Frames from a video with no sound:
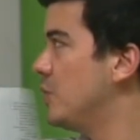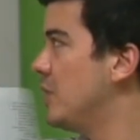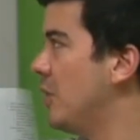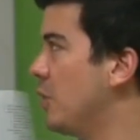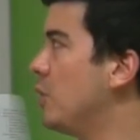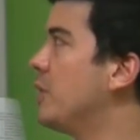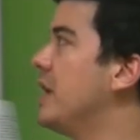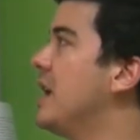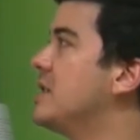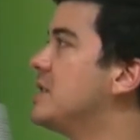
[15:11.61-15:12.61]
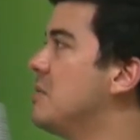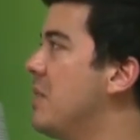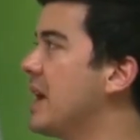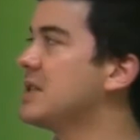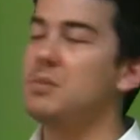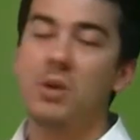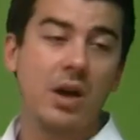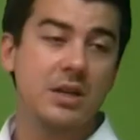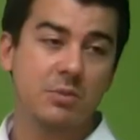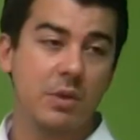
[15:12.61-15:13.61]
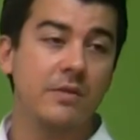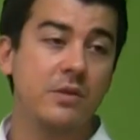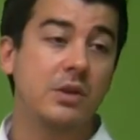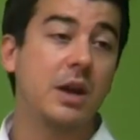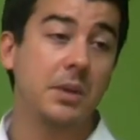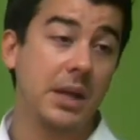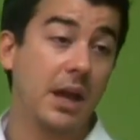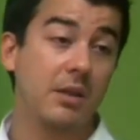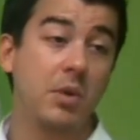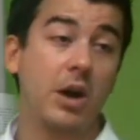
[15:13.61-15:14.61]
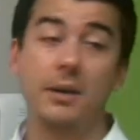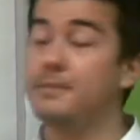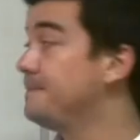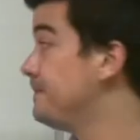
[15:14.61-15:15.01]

they're all there to maximize revenue coming out of pipe.